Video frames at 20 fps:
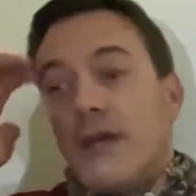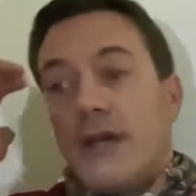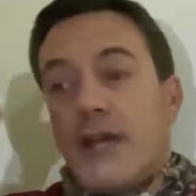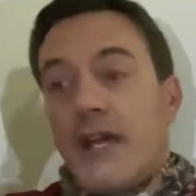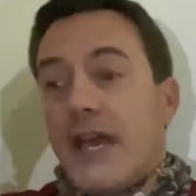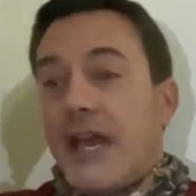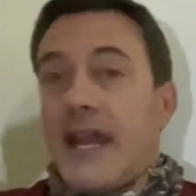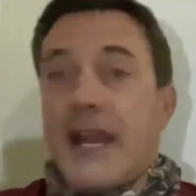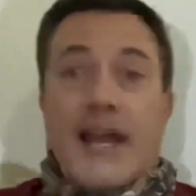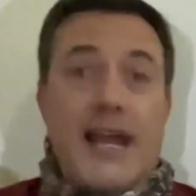
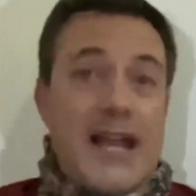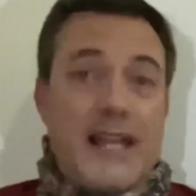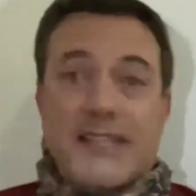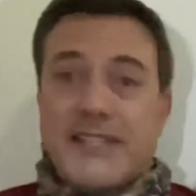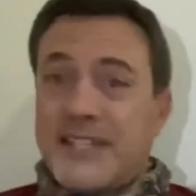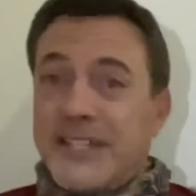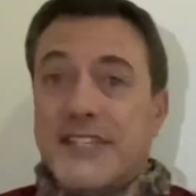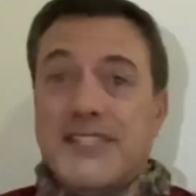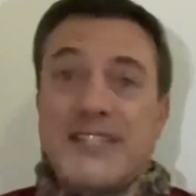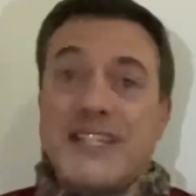And I got
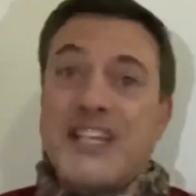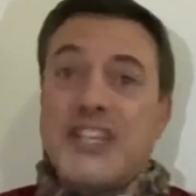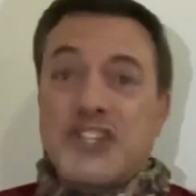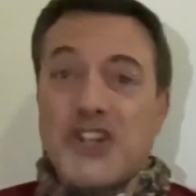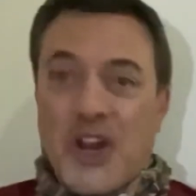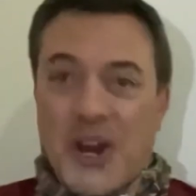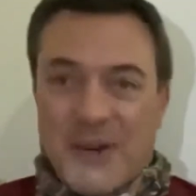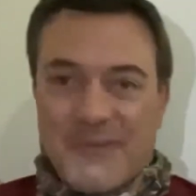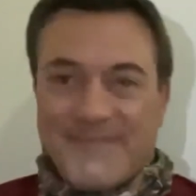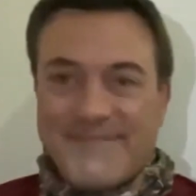6 in each
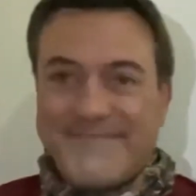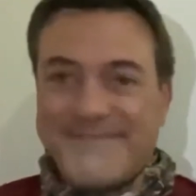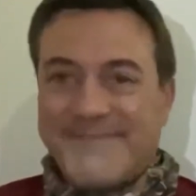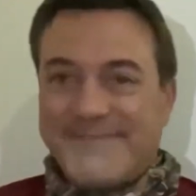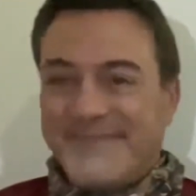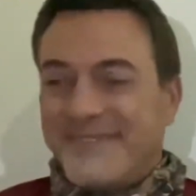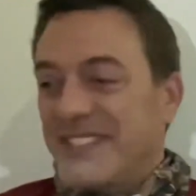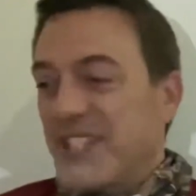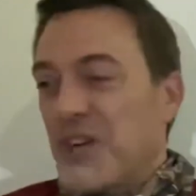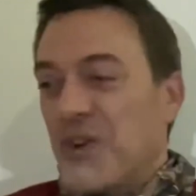arm.
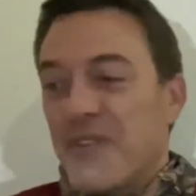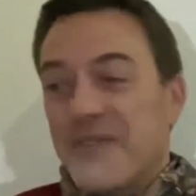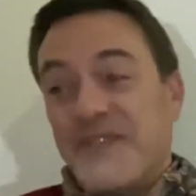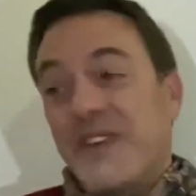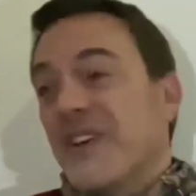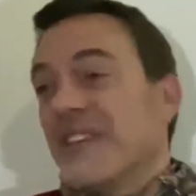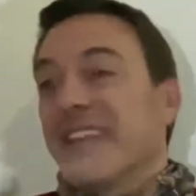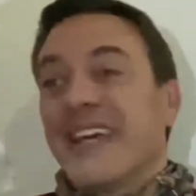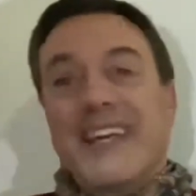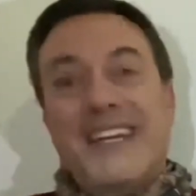So it
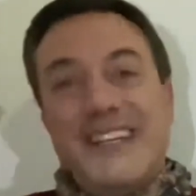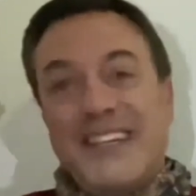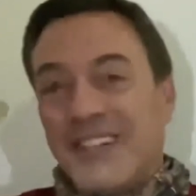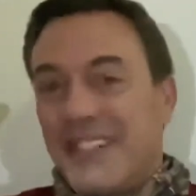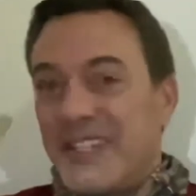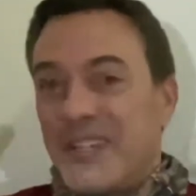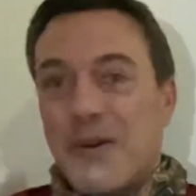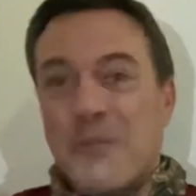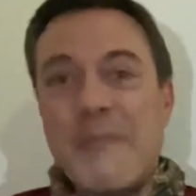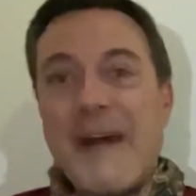felt like,
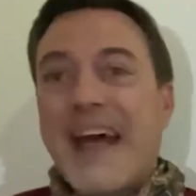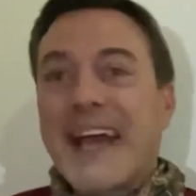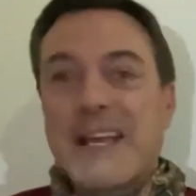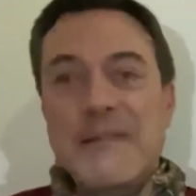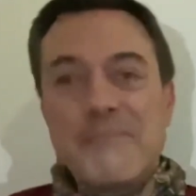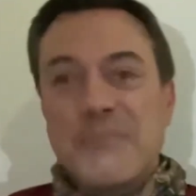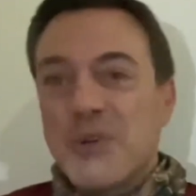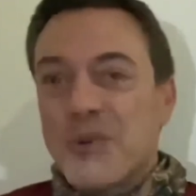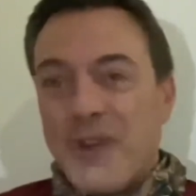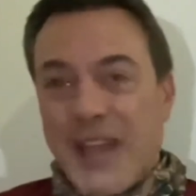back
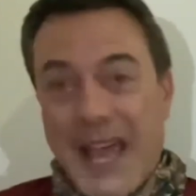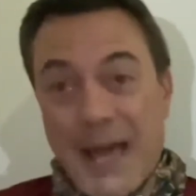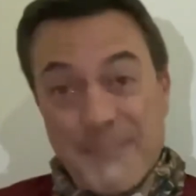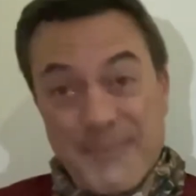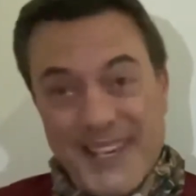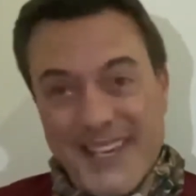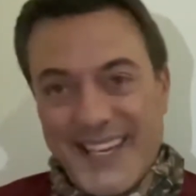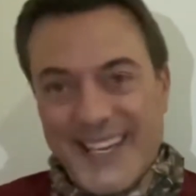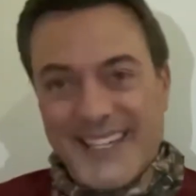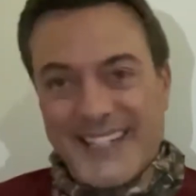in boot camp
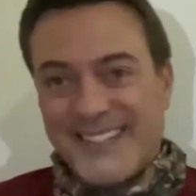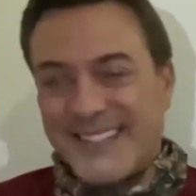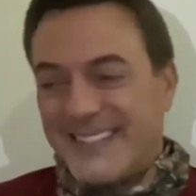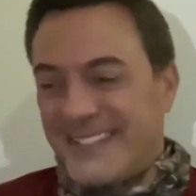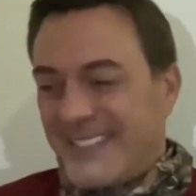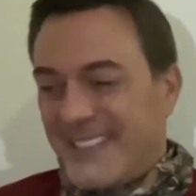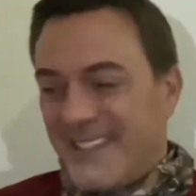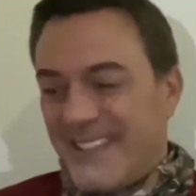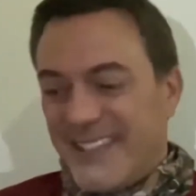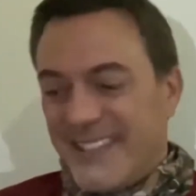again.
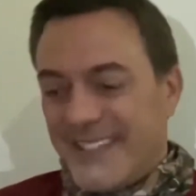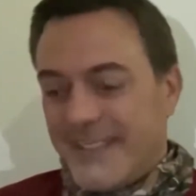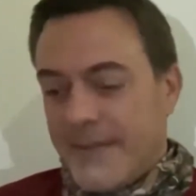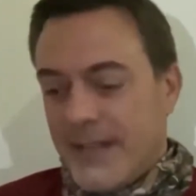All right.